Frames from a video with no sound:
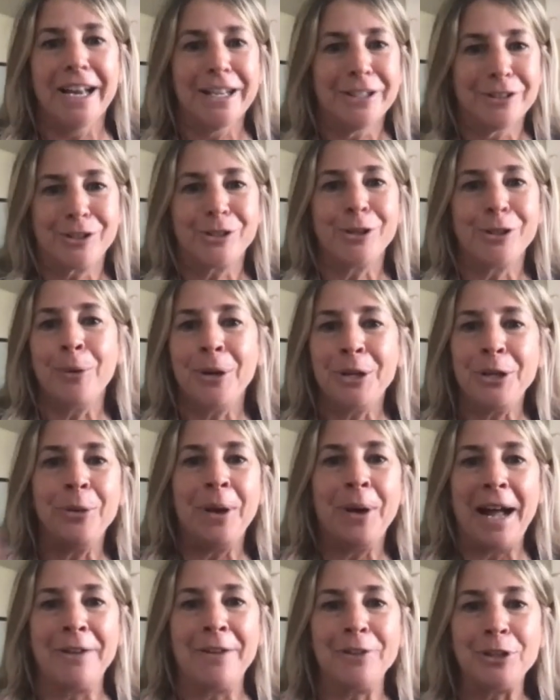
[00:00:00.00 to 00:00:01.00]
And so when you
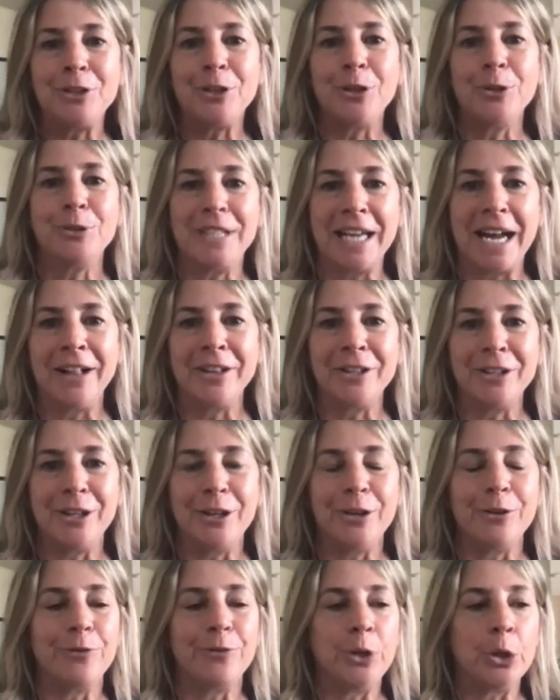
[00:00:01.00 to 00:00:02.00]
have a
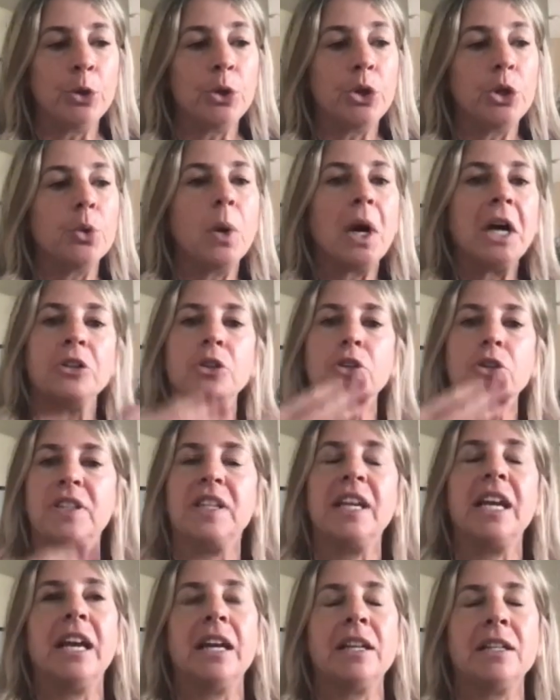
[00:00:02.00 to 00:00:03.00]
totality of view, you
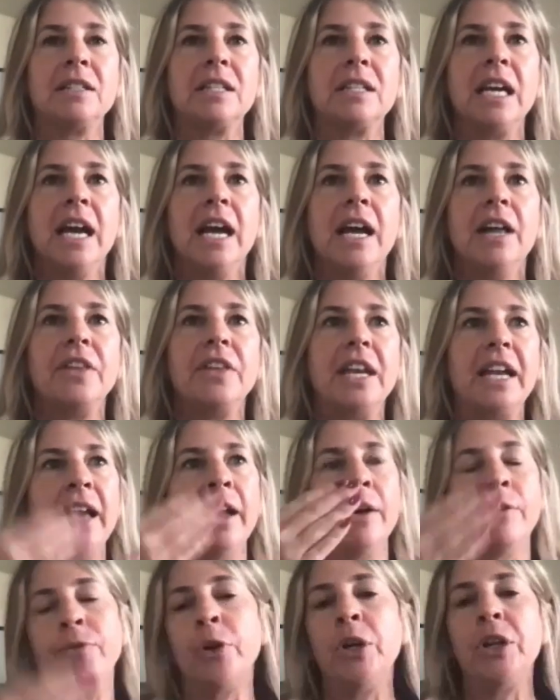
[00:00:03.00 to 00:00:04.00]
understand that
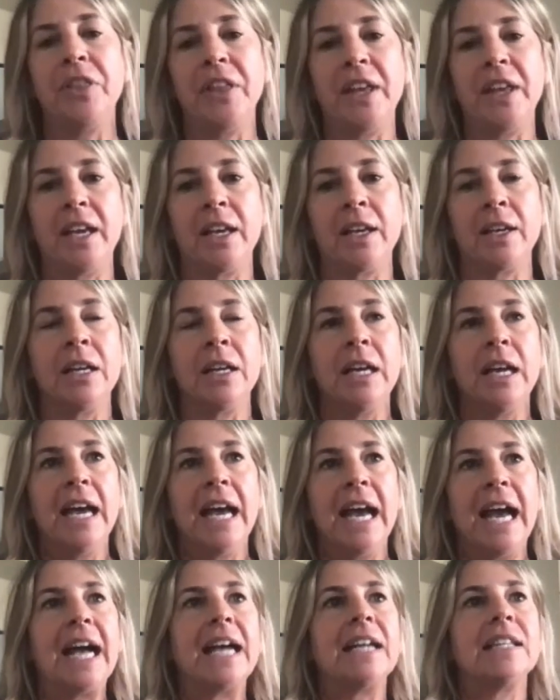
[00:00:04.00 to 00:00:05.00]
everything
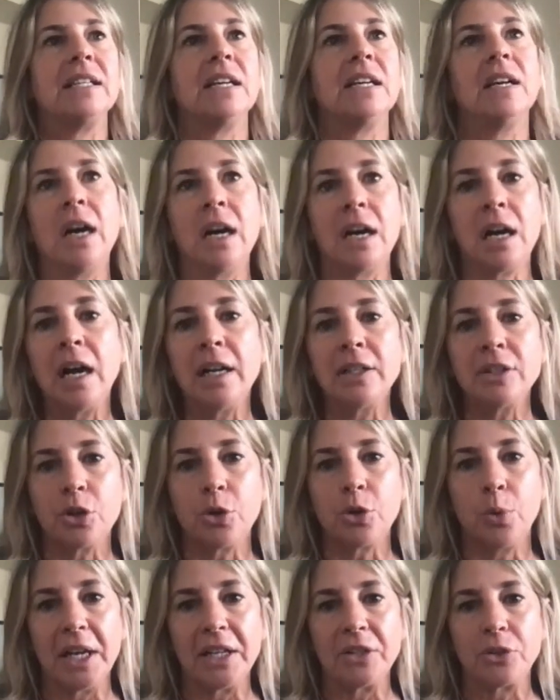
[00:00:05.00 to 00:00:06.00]
has a
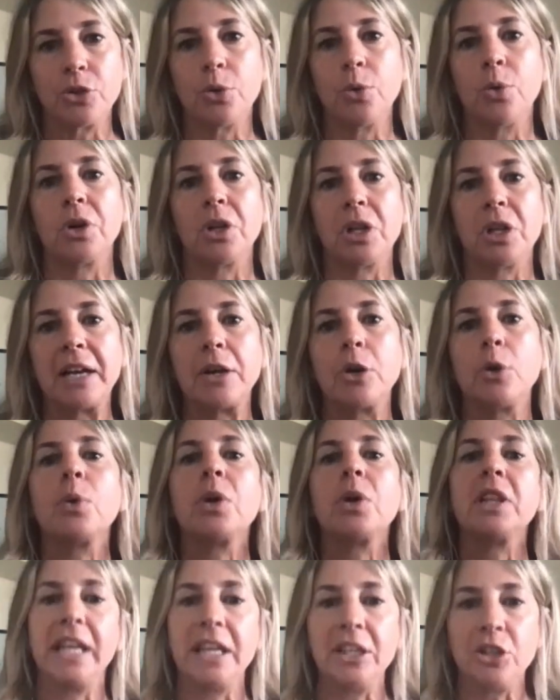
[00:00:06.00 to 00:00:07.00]
consequence or like a
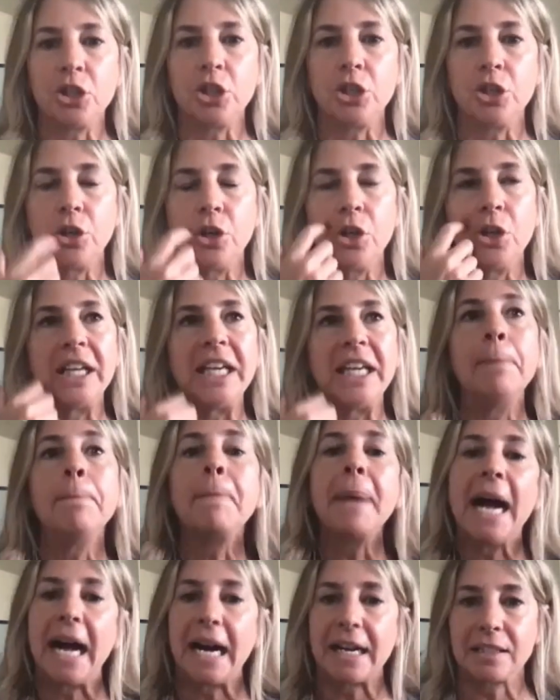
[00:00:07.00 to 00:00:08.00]
relational
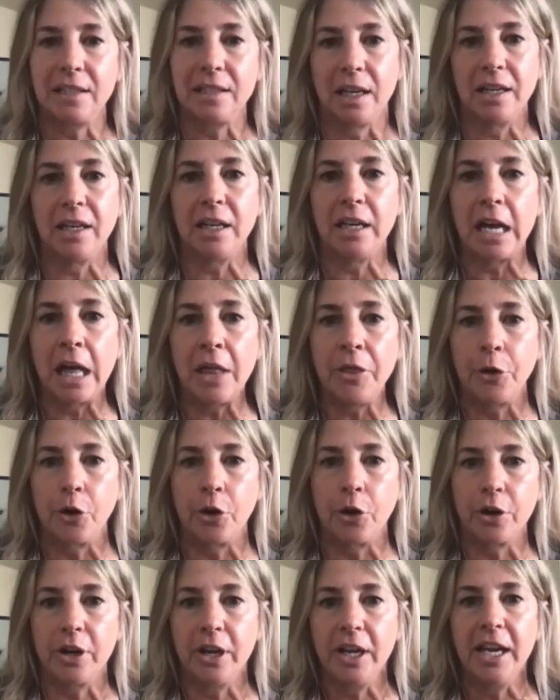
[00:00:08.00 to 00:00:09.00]
impact on another.